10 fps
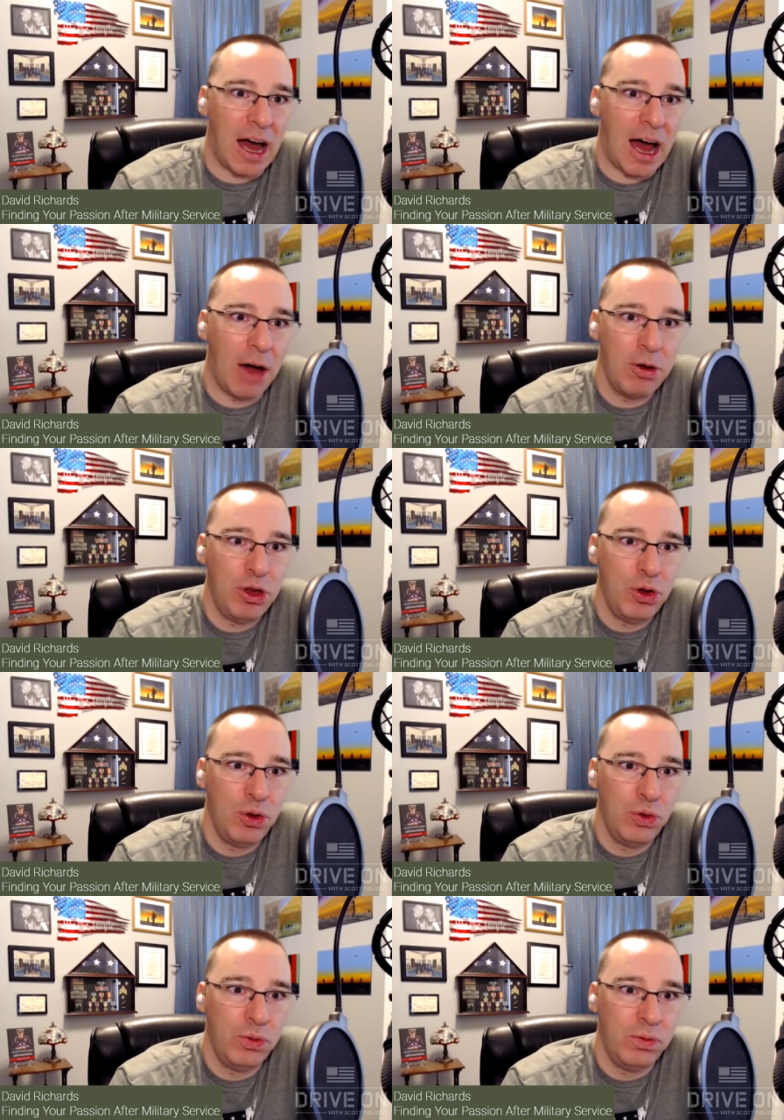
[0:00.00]
how
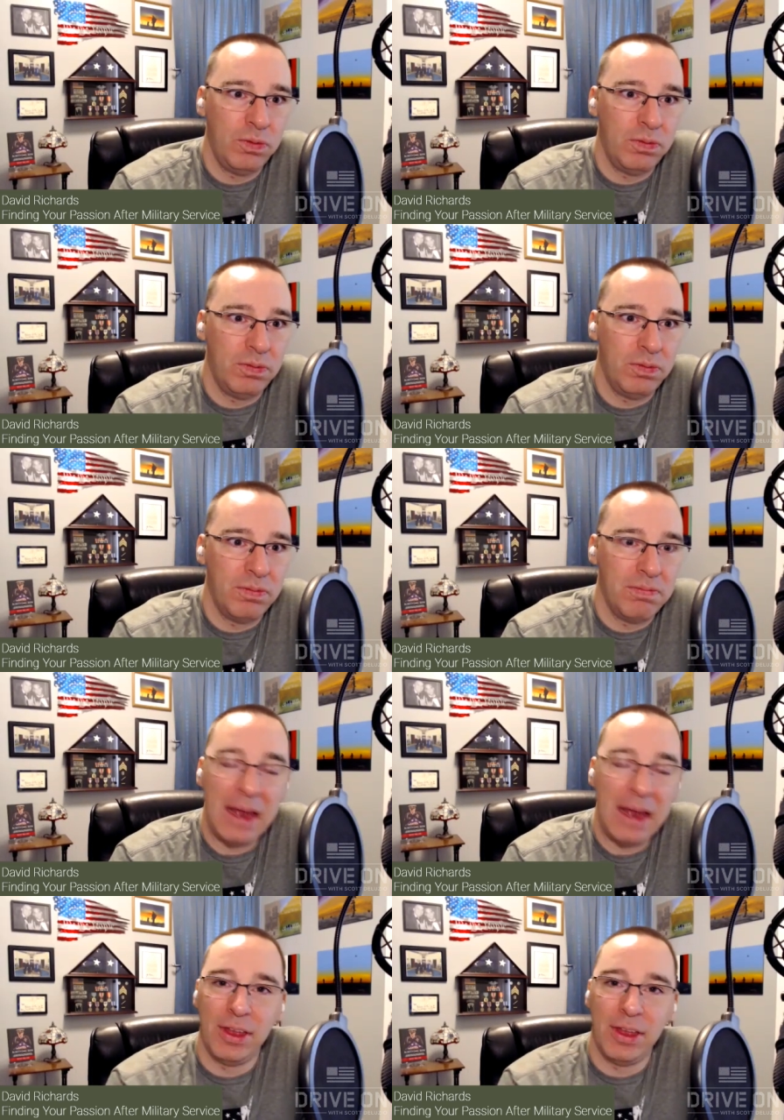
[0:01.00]
you
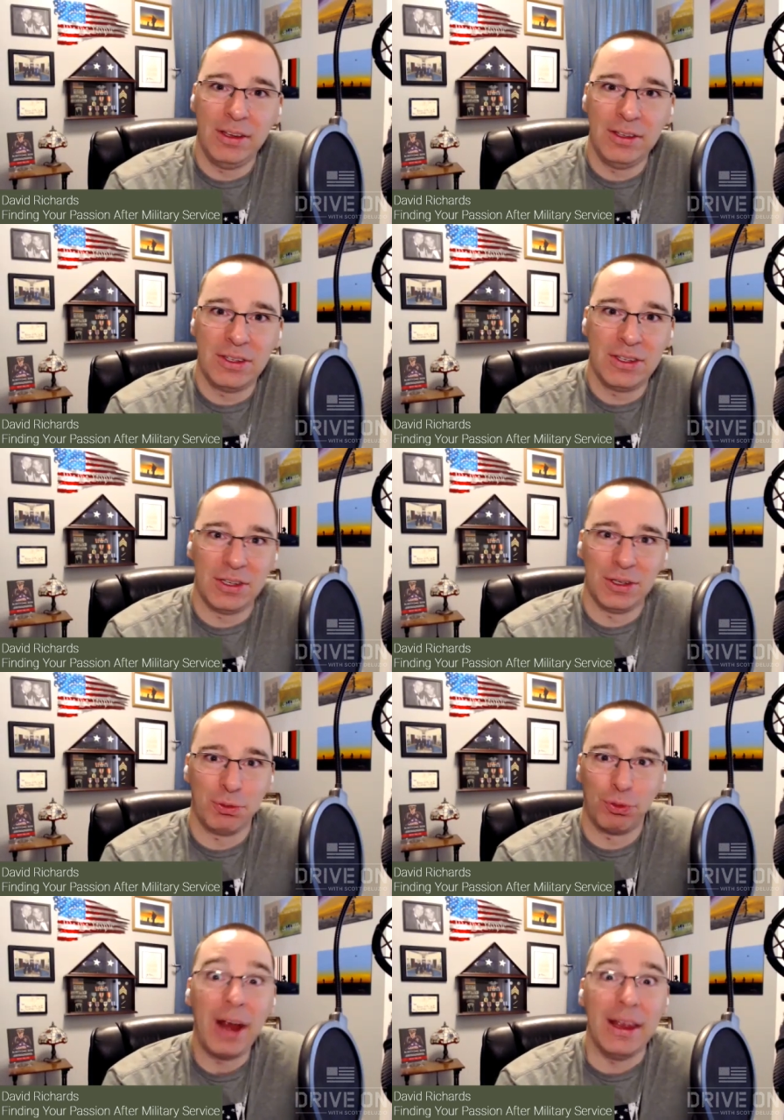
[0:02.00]
made things
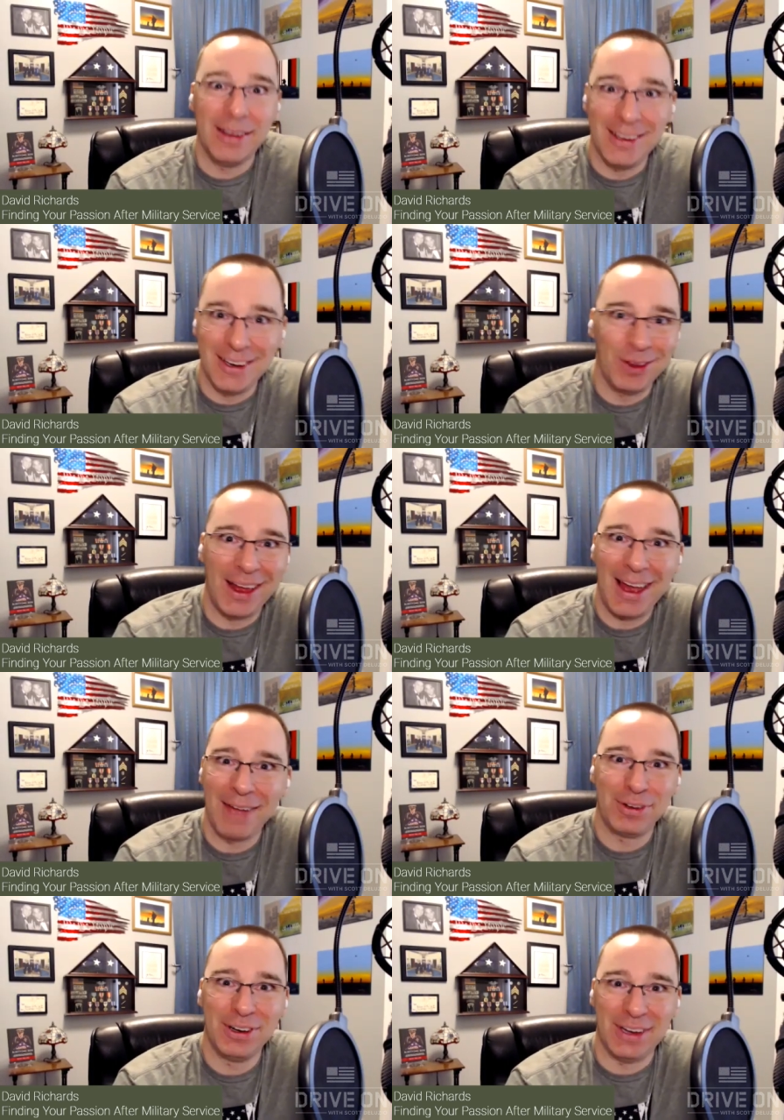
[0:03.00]
right. You know, like
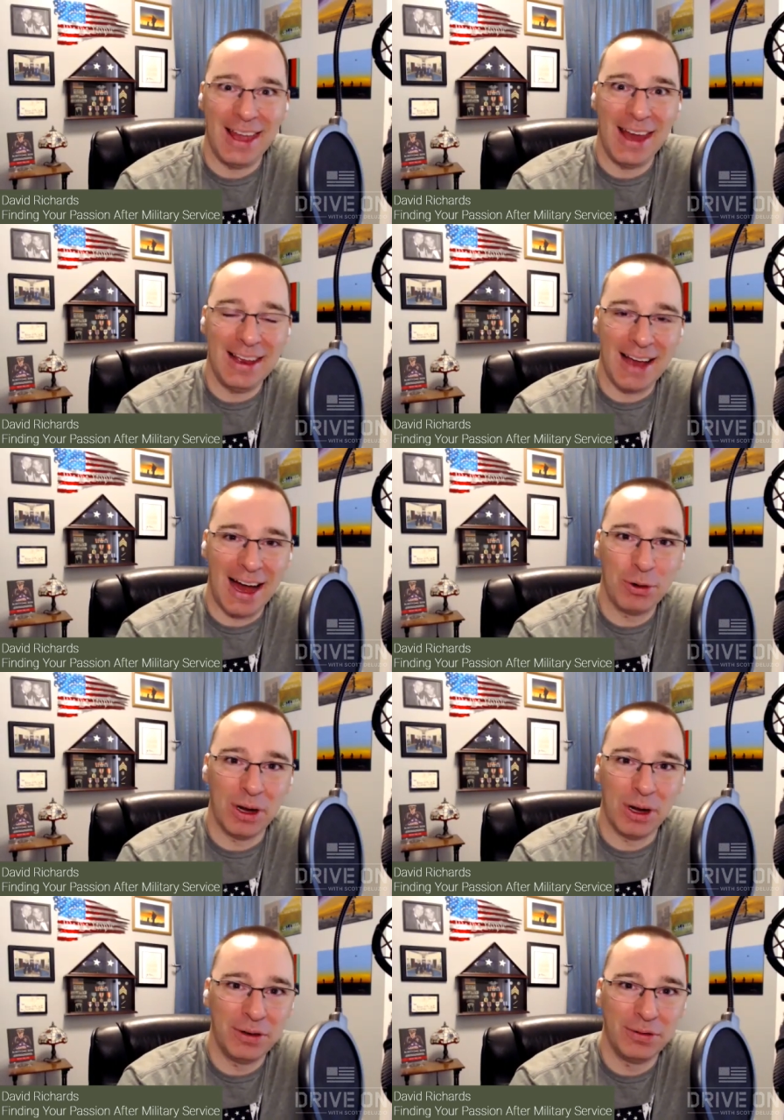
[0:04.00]
after getting out
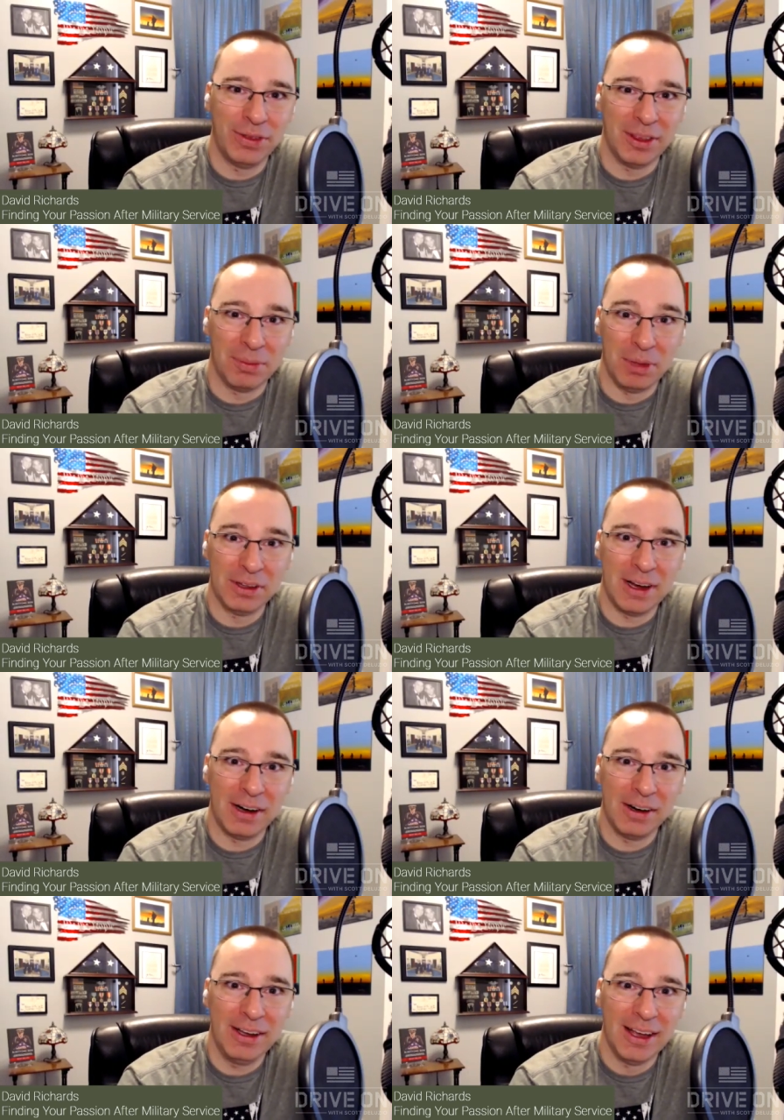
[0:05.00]
of the
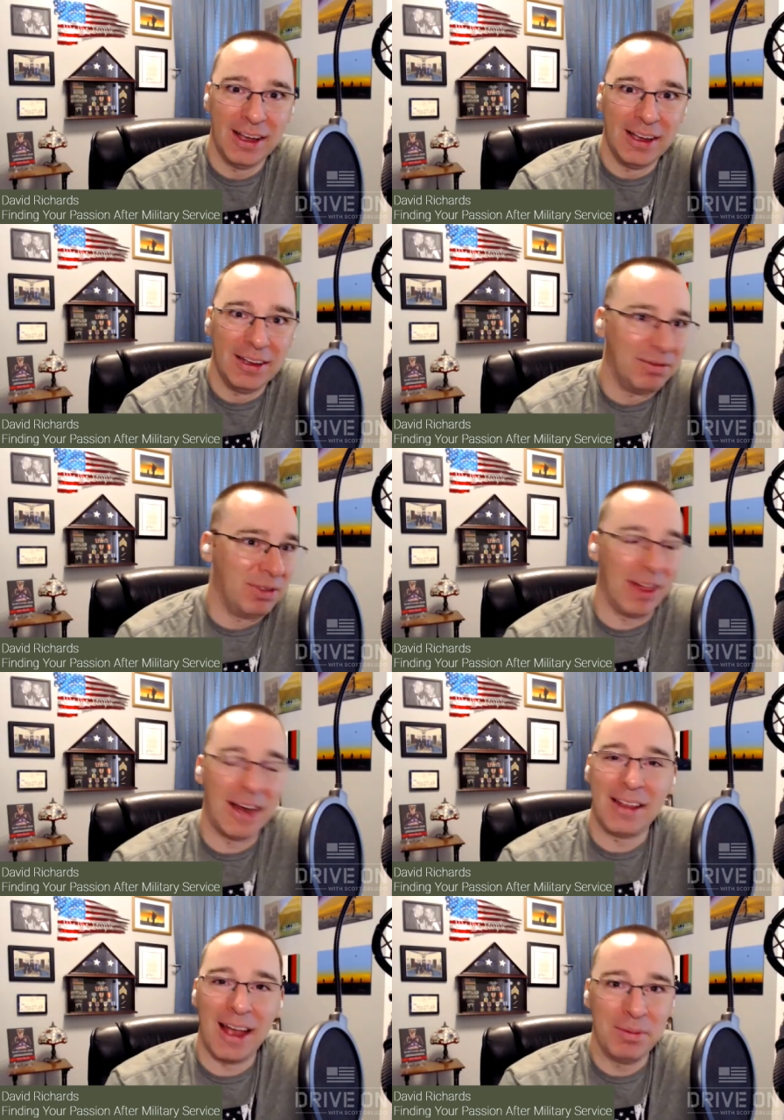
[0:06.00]
military, a
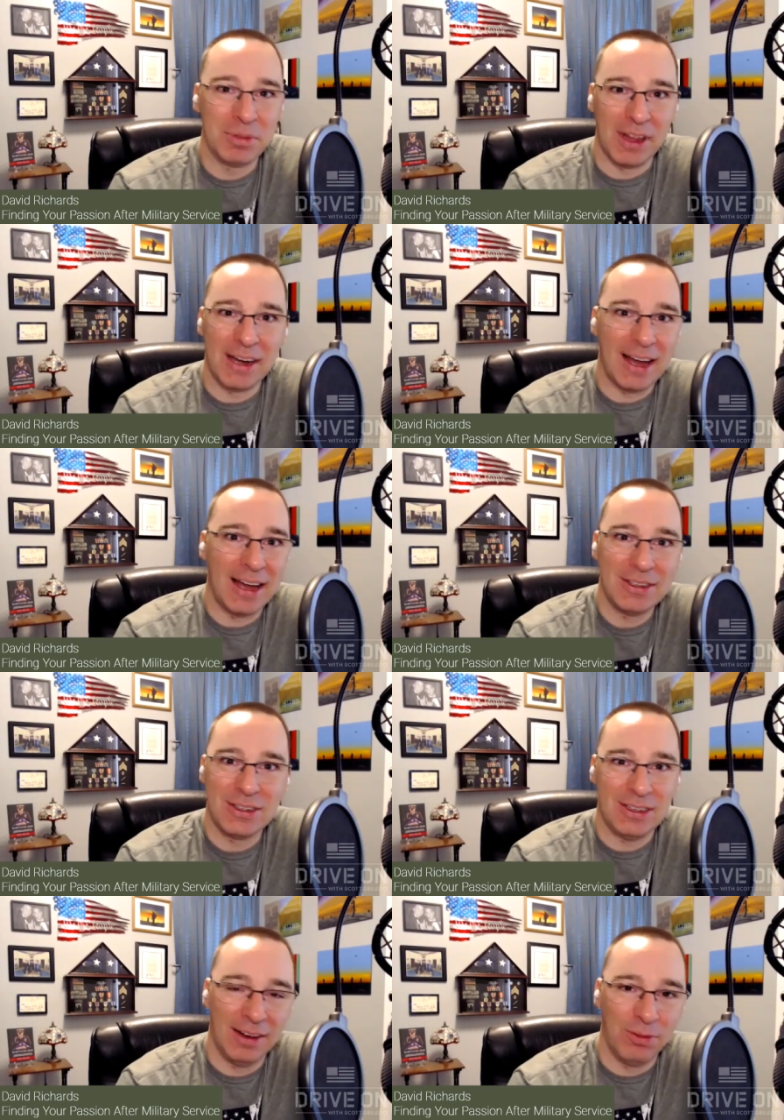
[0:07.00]
lot of times, a lot of
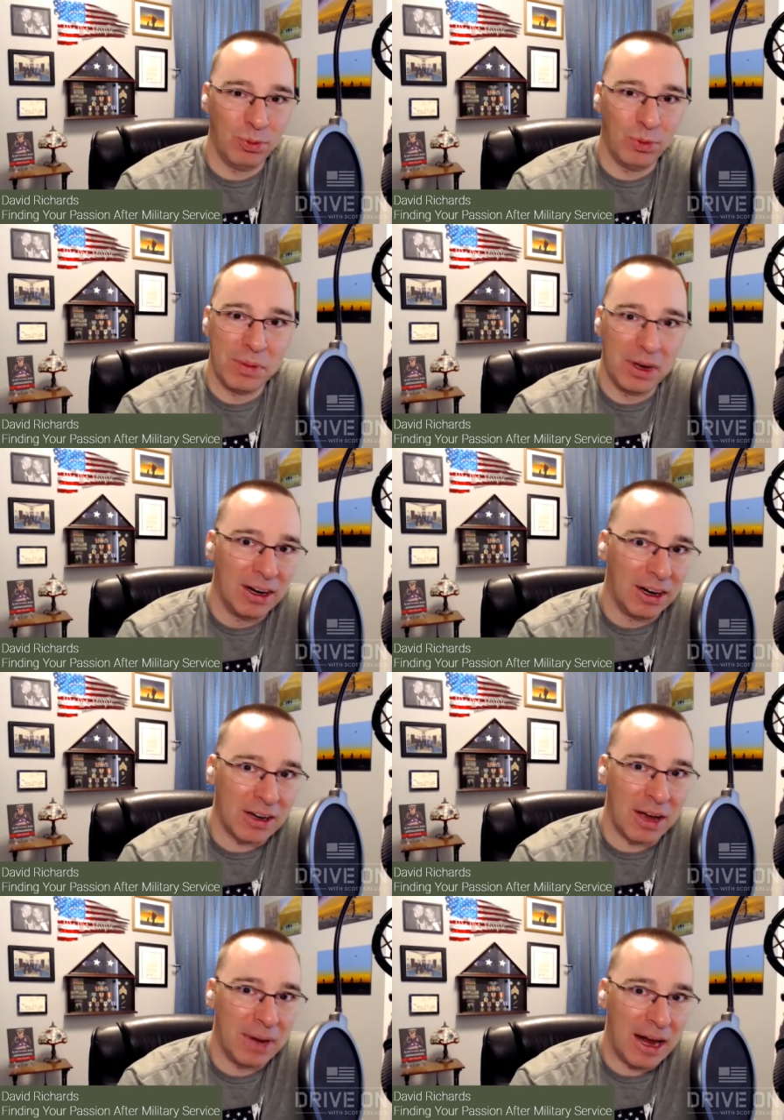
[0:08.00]
guys and women are
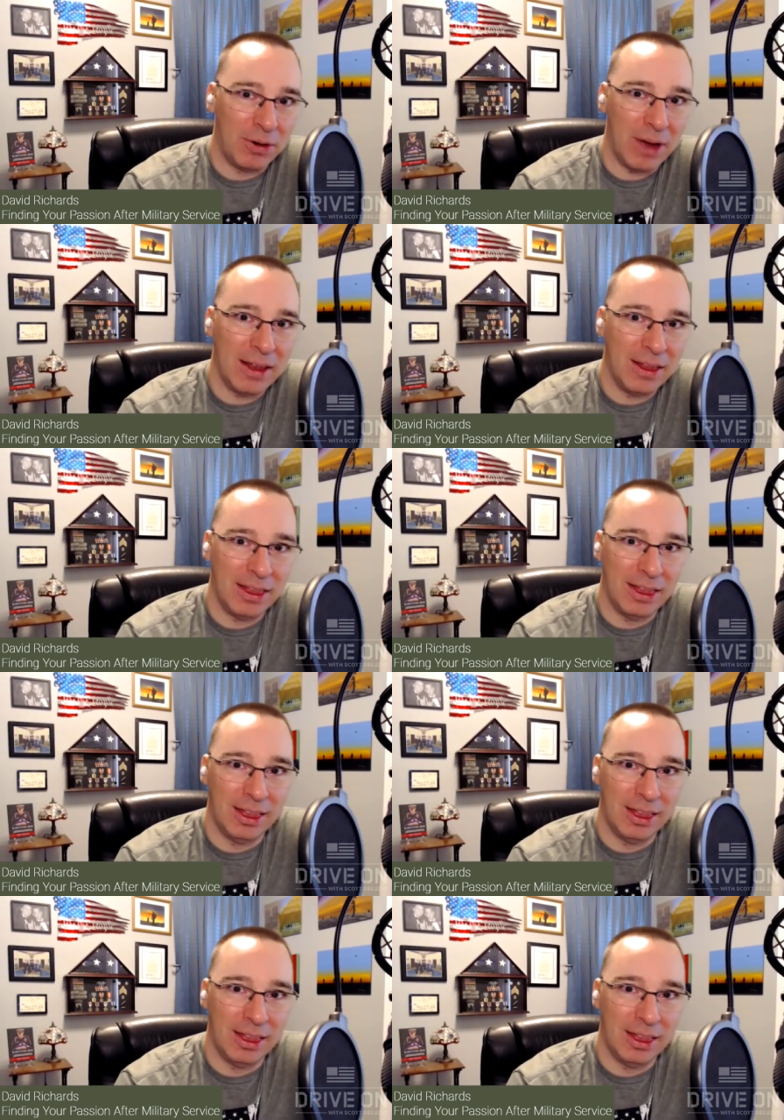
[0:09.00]
coming out and